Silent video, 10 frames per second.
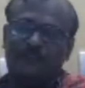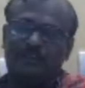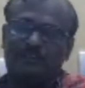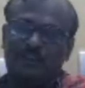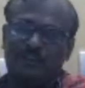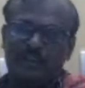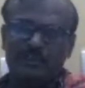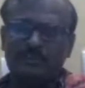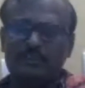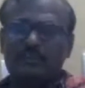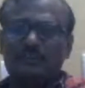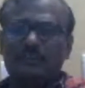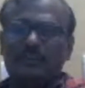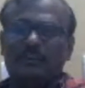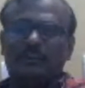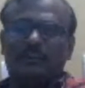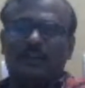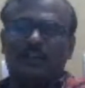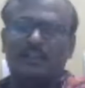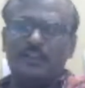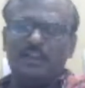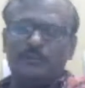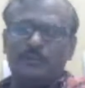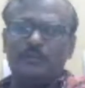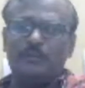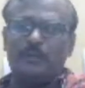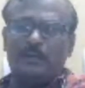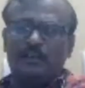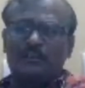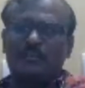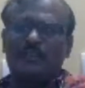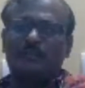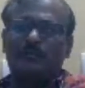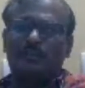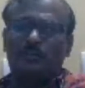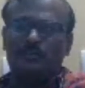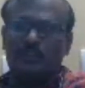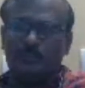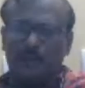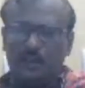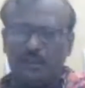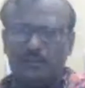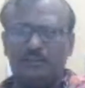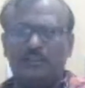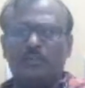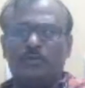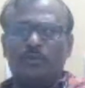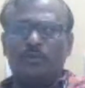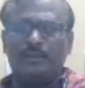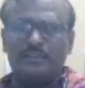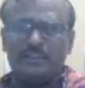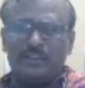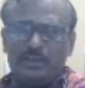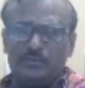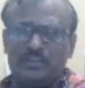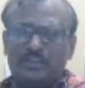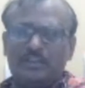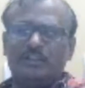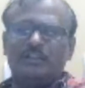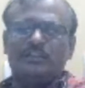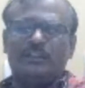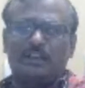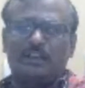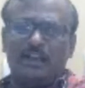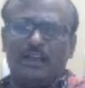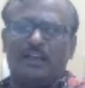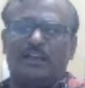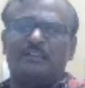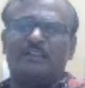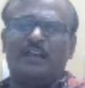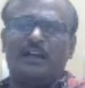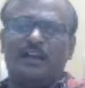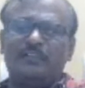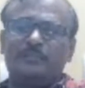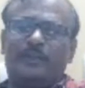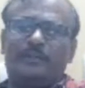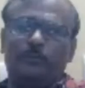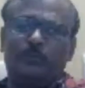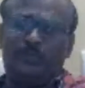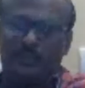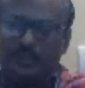That is, Calcutta, Bombay, Madras and Ahmedabad were deemed declared as metropolitan